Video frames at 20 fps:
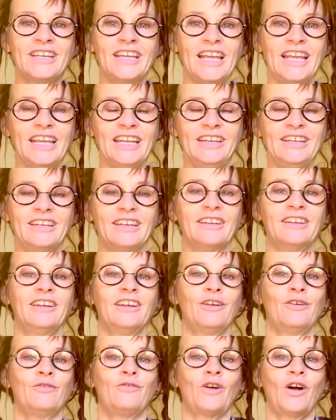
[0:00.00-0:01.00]
in,
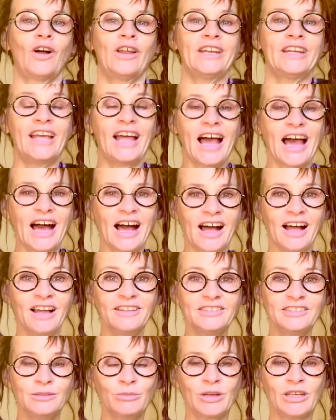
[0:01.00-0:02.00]
finding it
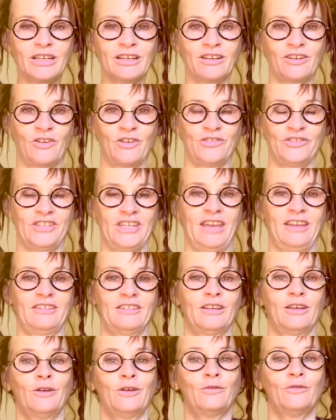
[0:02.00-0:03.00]
hard to be in contact,
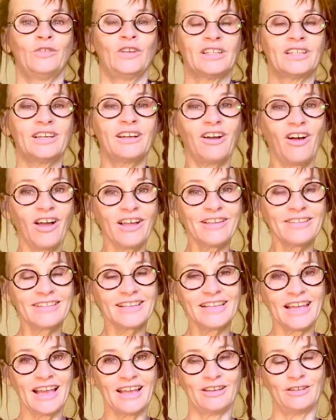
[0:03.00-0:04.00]
feeling
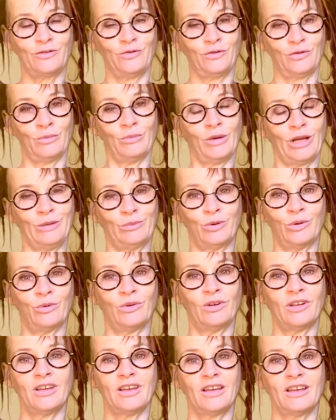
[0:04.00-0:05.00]
isolated from people.
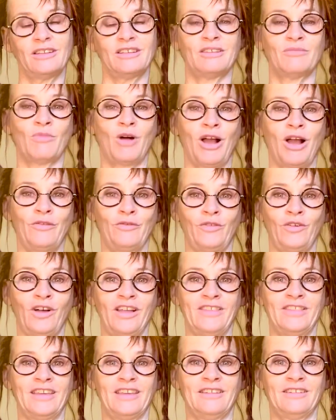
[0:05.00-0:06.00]
You might
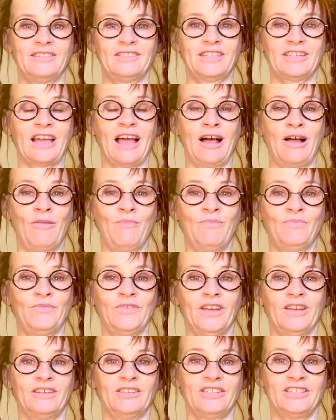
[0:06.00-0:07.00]
find that
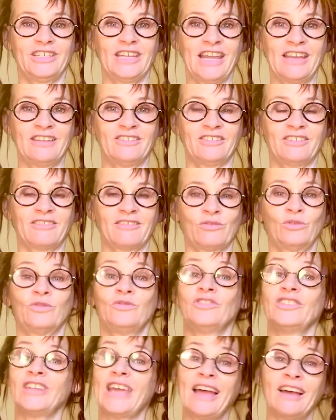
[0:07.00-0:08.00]
you tend to sort
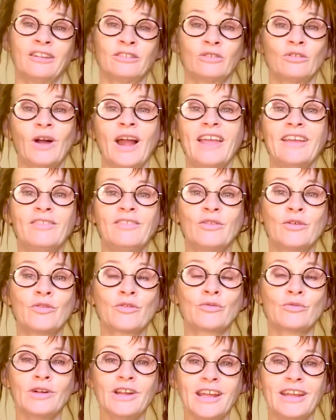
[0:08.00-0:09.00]
of downgrade the
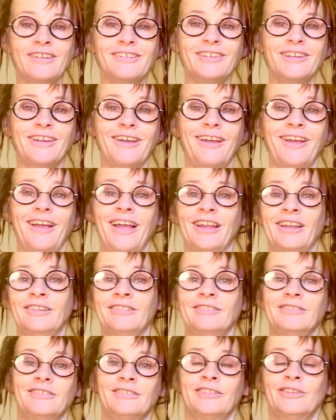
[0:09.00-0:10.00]
threat
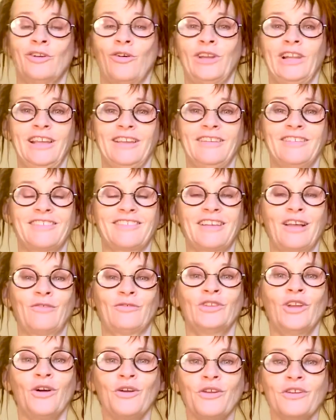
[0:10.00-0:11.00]
and not let
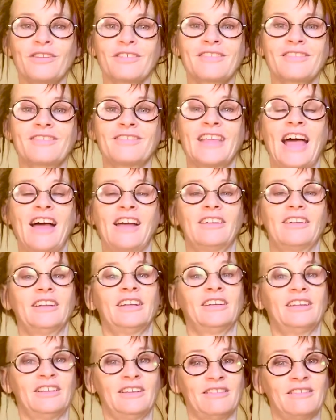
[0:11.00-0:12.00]
yourself notice that
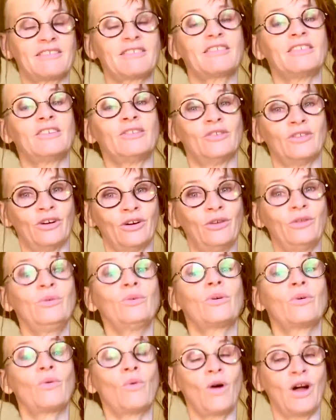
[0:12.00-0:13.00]
it is,
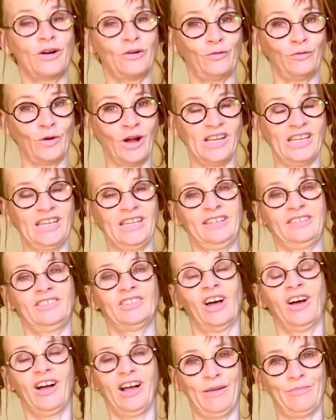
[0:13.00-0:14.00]
quite a frightening
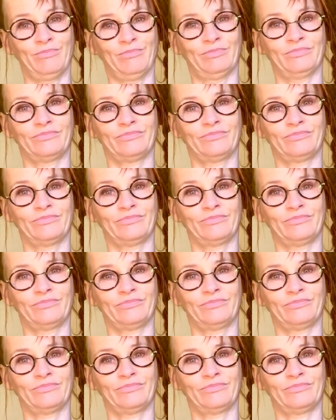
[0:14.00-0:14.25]
time.